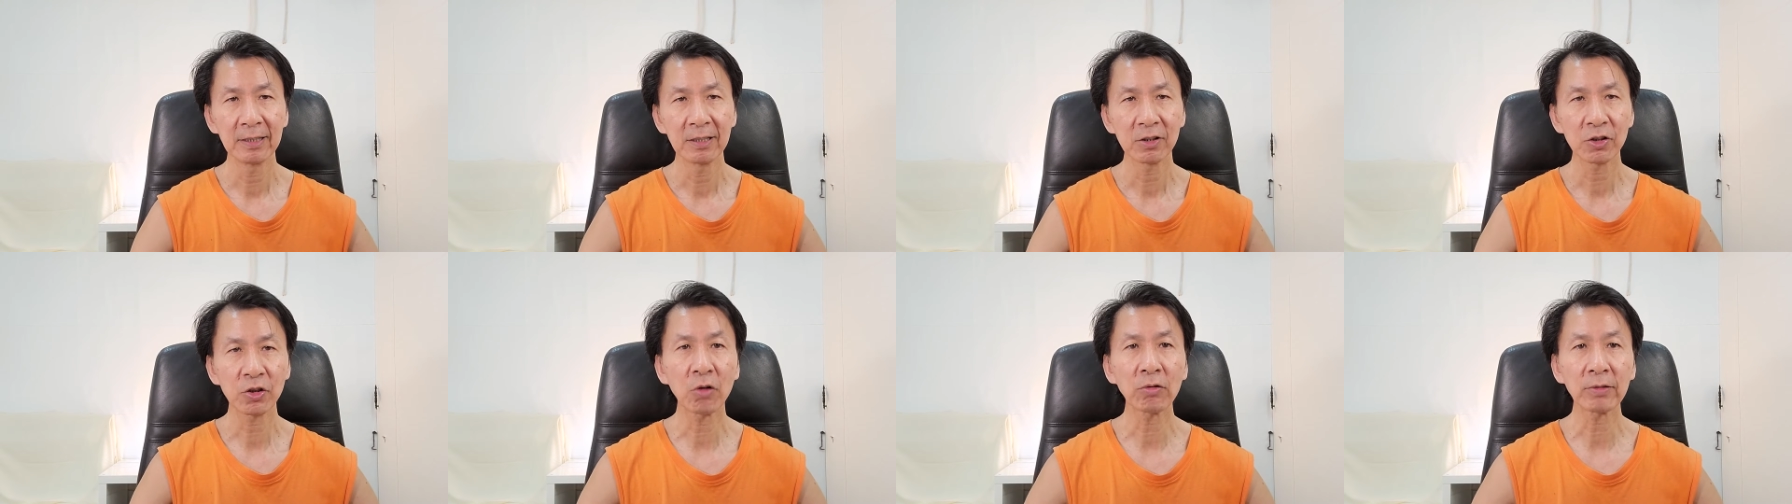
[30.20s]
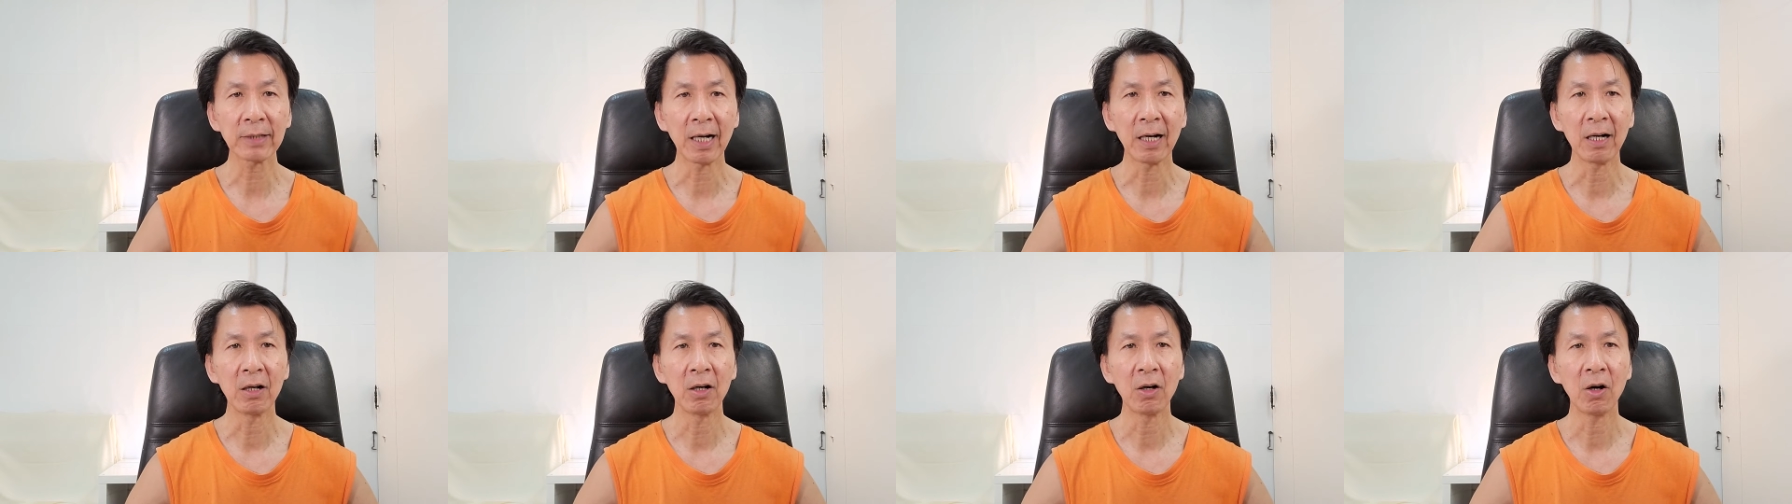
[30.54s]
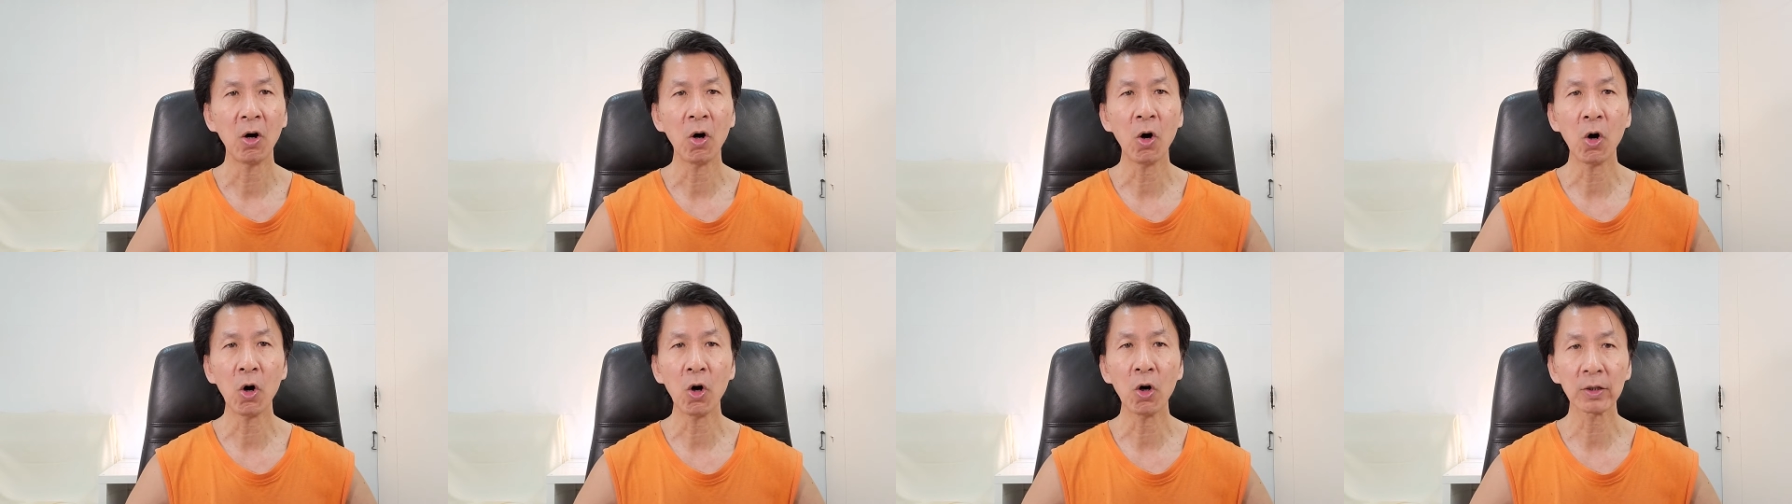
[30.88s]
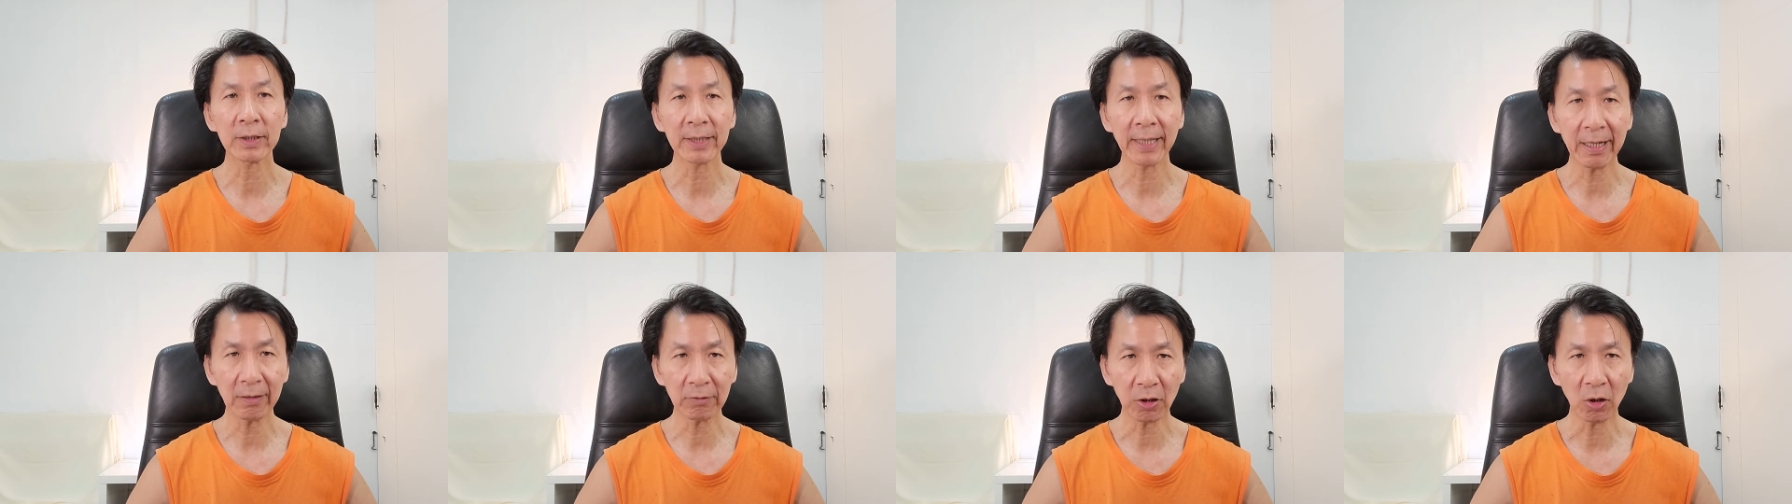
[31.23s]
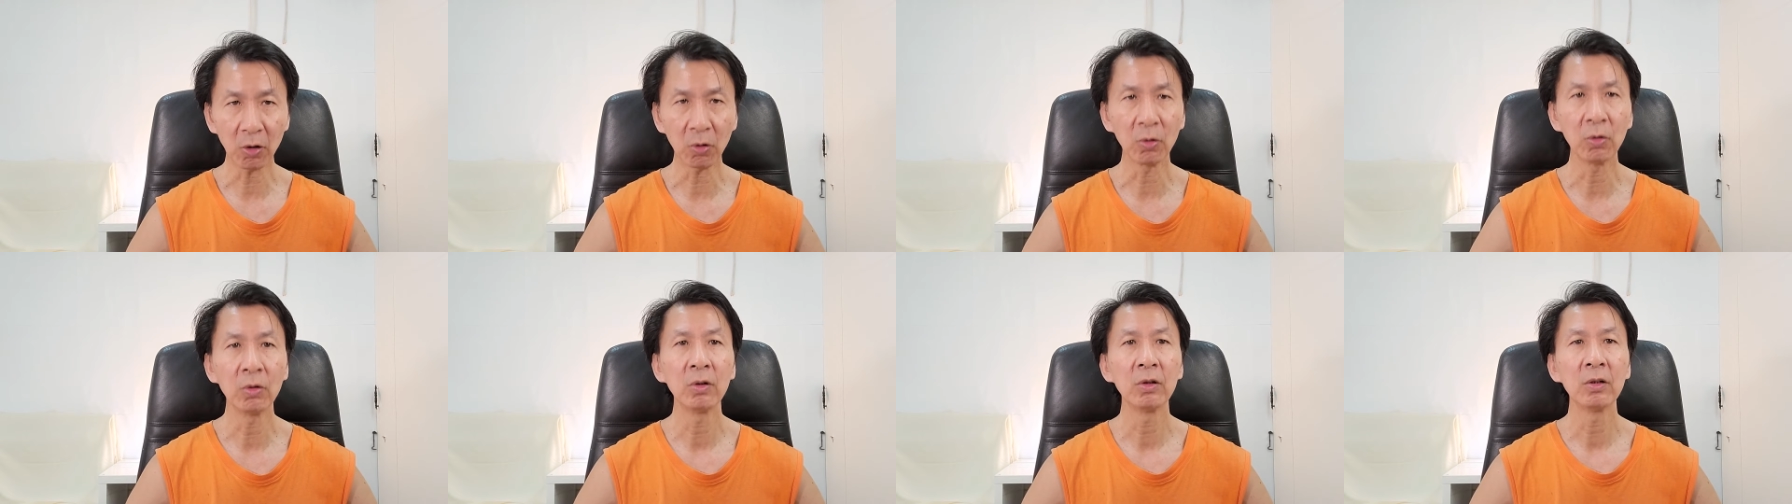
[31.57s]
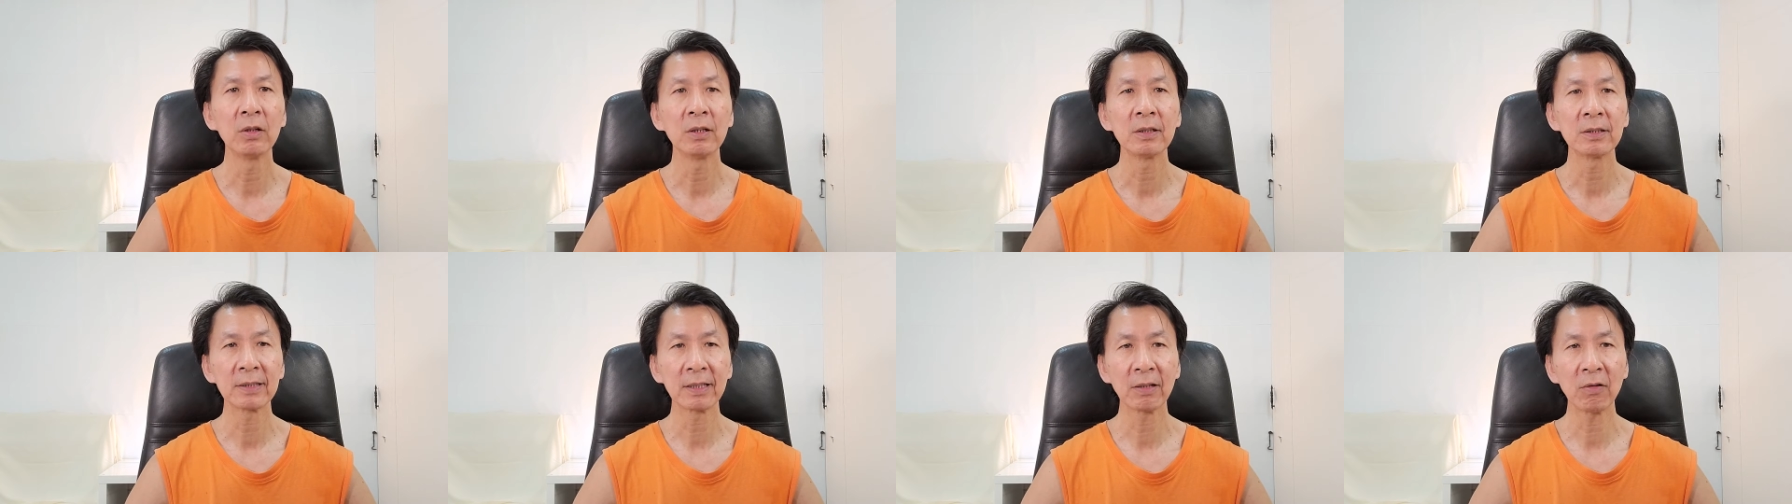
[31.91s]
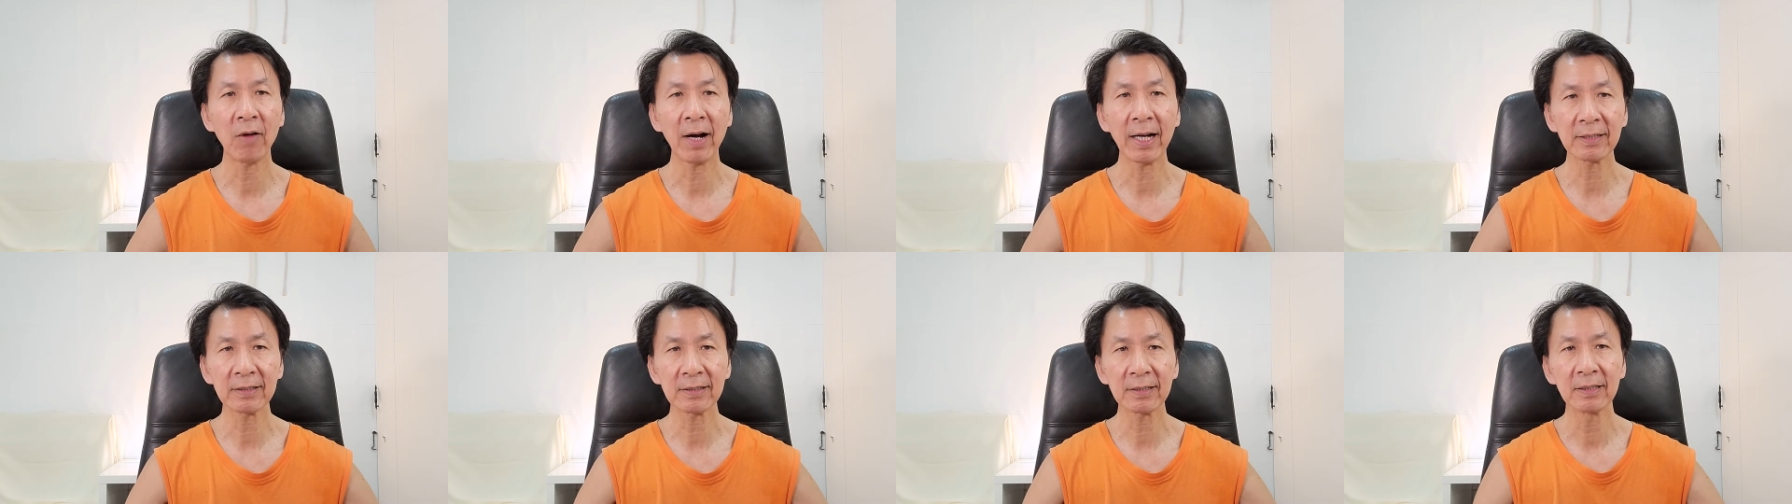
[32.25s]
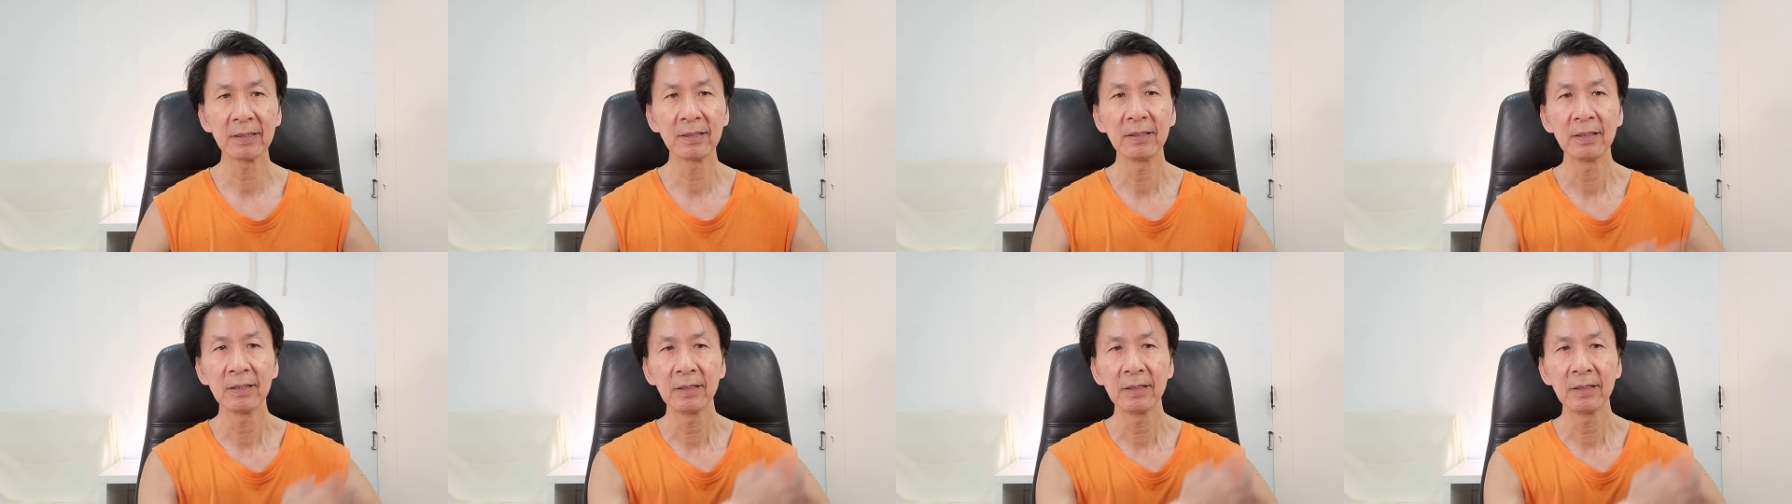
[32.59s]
soda or Delta device,